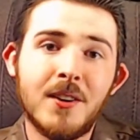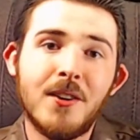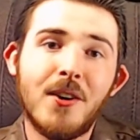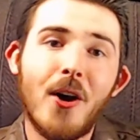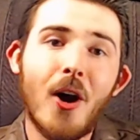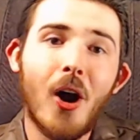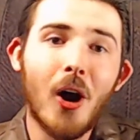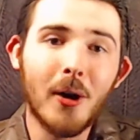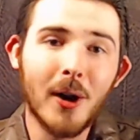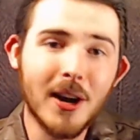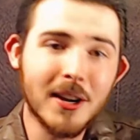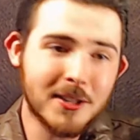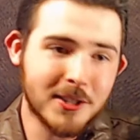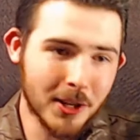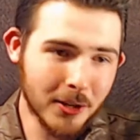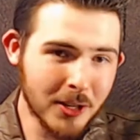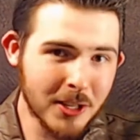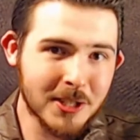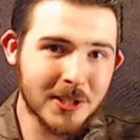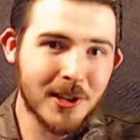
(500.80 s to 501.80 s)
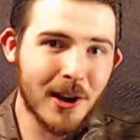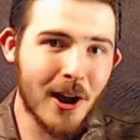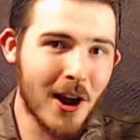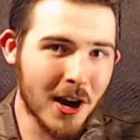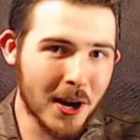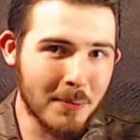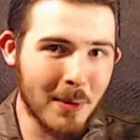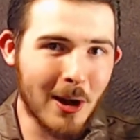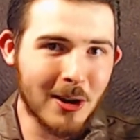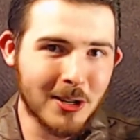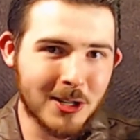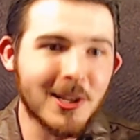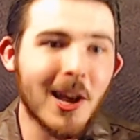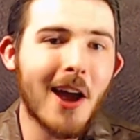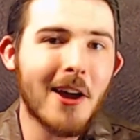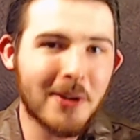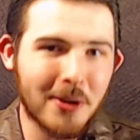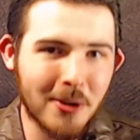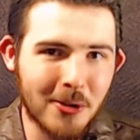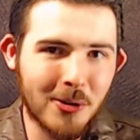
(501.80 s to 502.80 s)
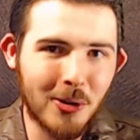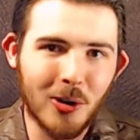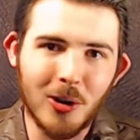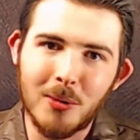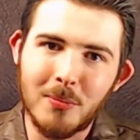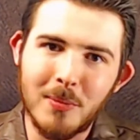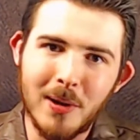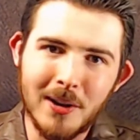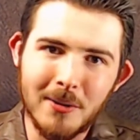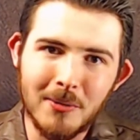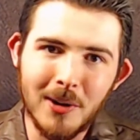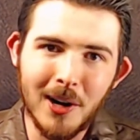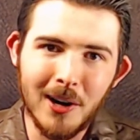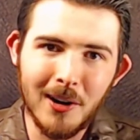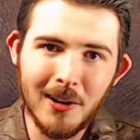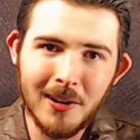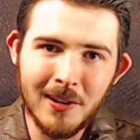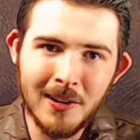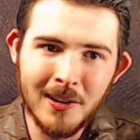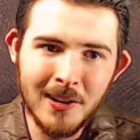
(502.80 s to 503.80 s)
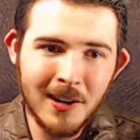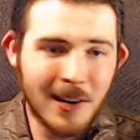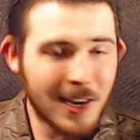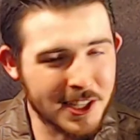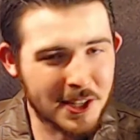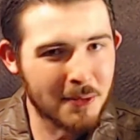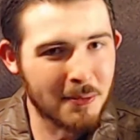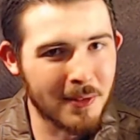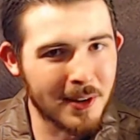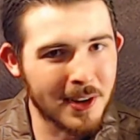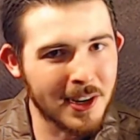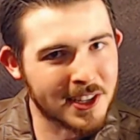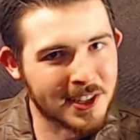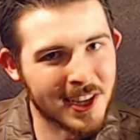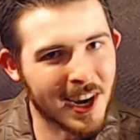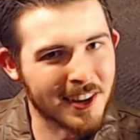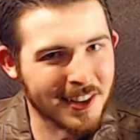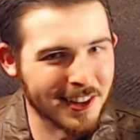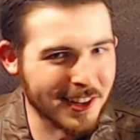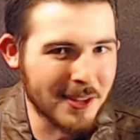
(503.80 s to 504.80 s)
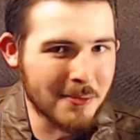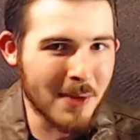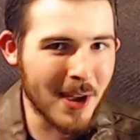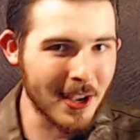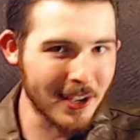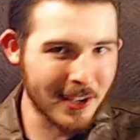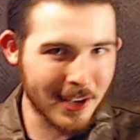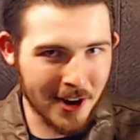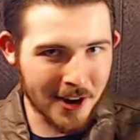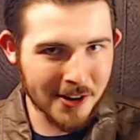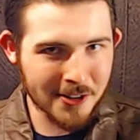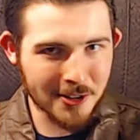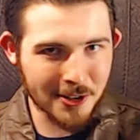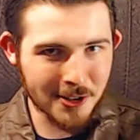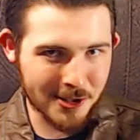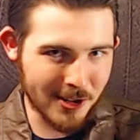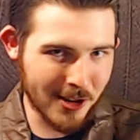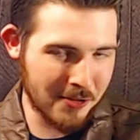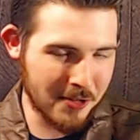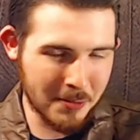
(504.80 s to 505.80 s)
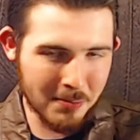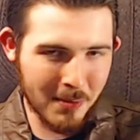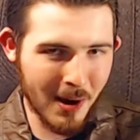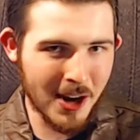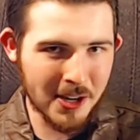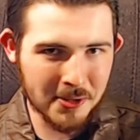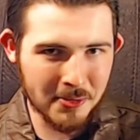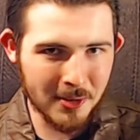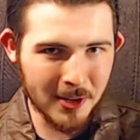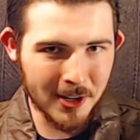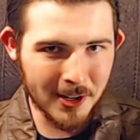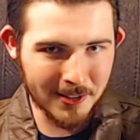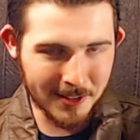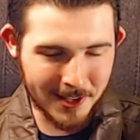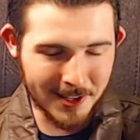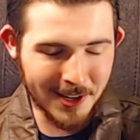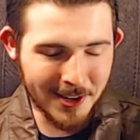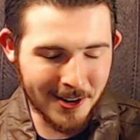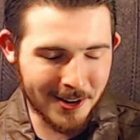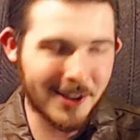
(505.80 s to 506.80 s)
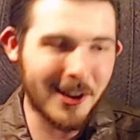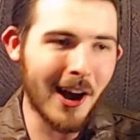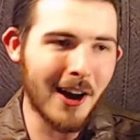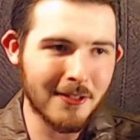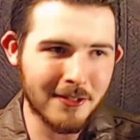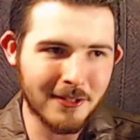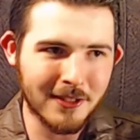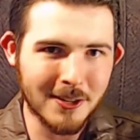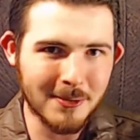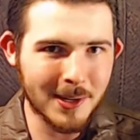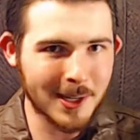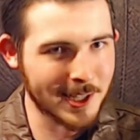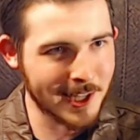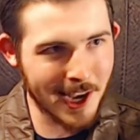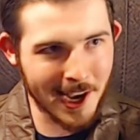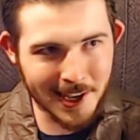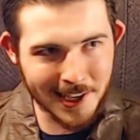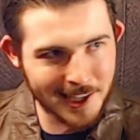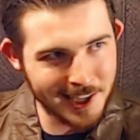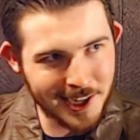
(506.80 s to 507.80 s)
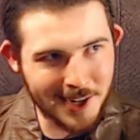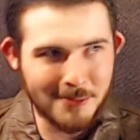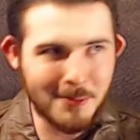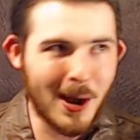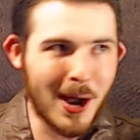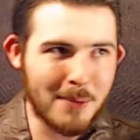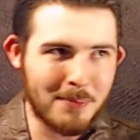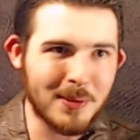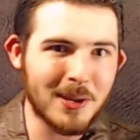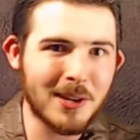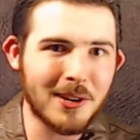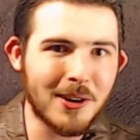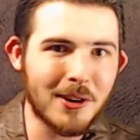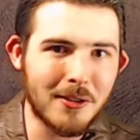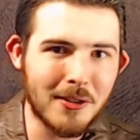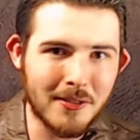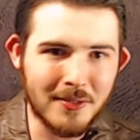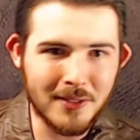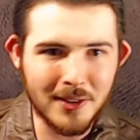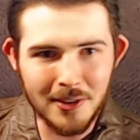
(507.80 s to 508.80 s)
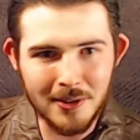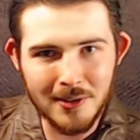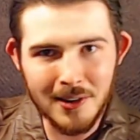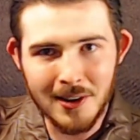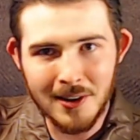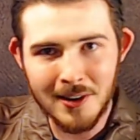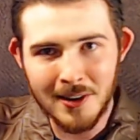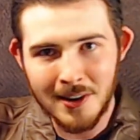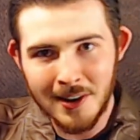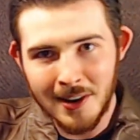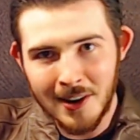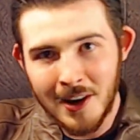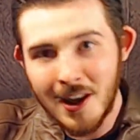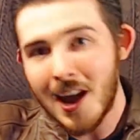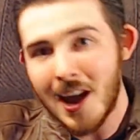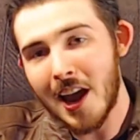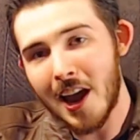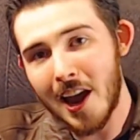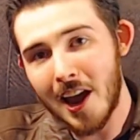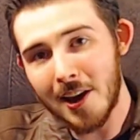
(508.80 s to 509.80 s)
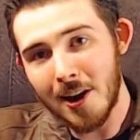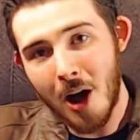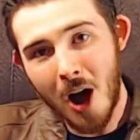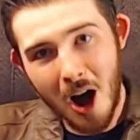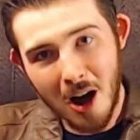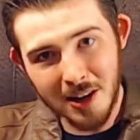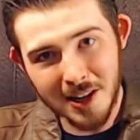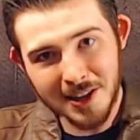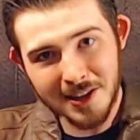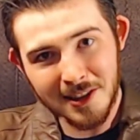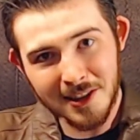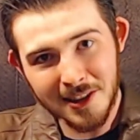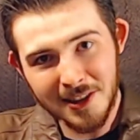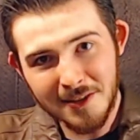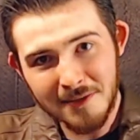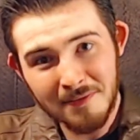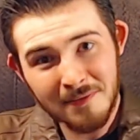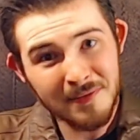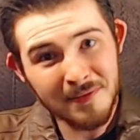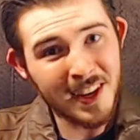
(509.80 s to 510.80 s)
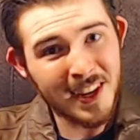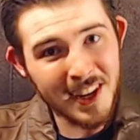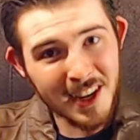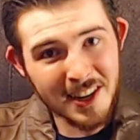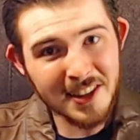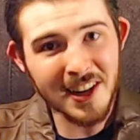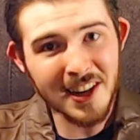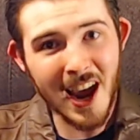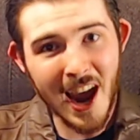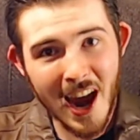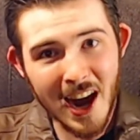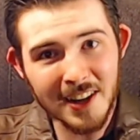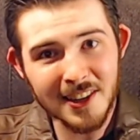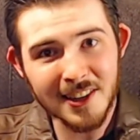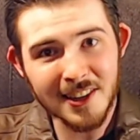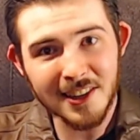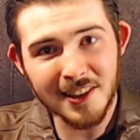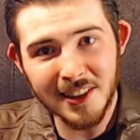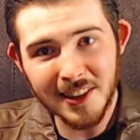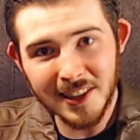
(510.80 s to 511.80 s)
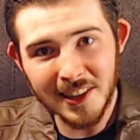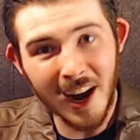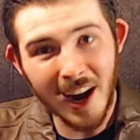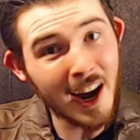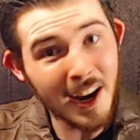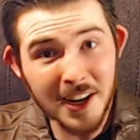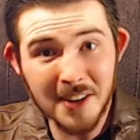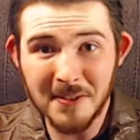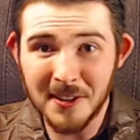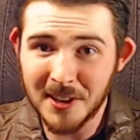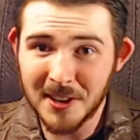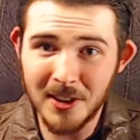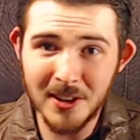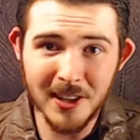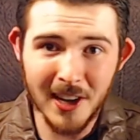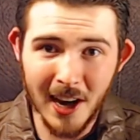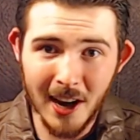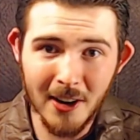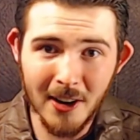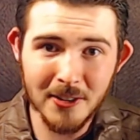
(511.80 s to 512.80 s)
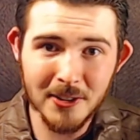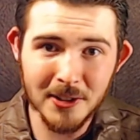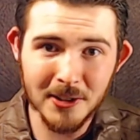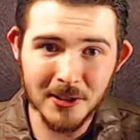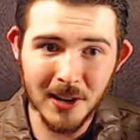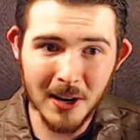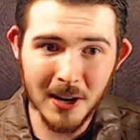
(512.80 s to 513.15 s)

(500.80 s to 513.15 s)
Alright, so let's talk about Pyscho Goreman. Well, he's technically the main character, so we might as well, cover him because that, might be a good review. And honestly, he's actually kind of a good character.